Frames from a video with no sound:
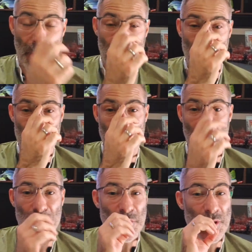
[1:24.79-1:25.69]
Be
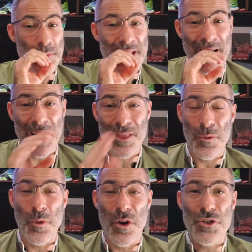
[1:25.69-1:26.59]
respectful to me.
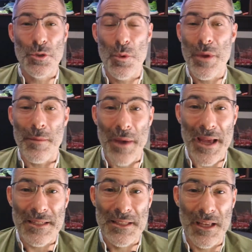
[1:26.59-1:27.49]
Otherwise, you will get
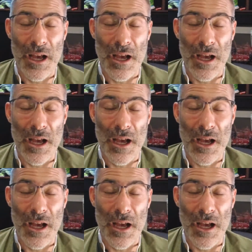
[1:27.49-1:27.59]
banned.